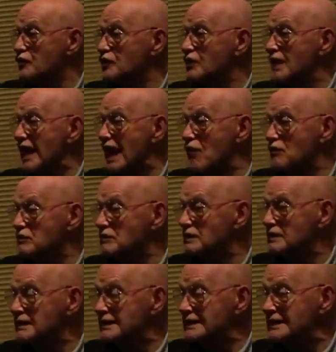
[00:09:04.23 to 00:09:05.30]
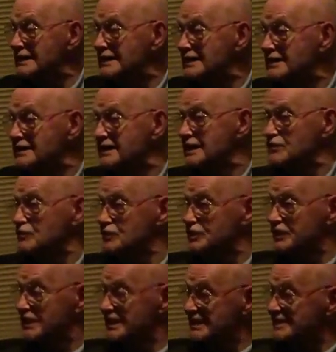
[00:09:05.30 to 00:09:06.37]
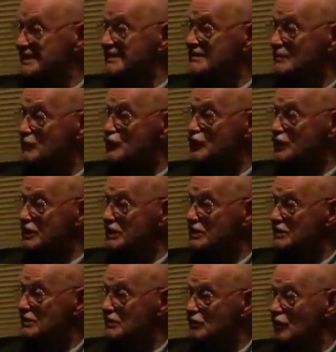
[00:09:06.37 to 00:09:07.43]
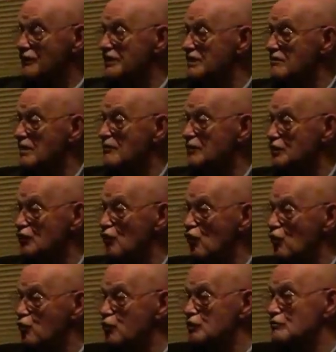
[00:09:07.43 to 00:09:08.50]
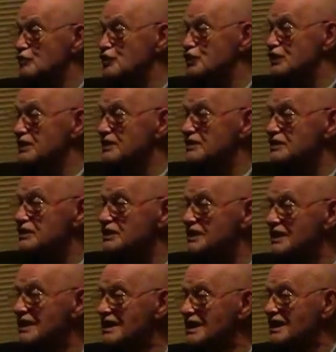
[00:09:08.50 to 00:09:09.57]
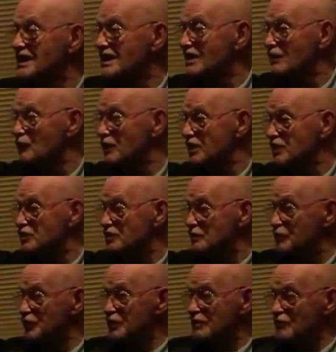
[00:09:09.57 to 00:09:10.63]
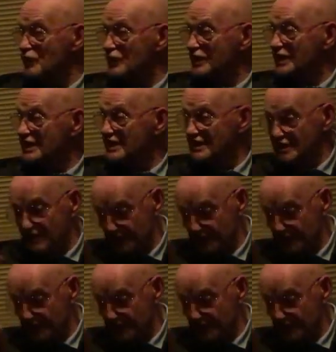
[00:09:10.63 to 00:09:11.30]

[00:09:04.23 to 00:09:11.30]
a crown to get some cigarettes out the machine? Because I don't know if you can remember the old wooden machines where you used to put your money in and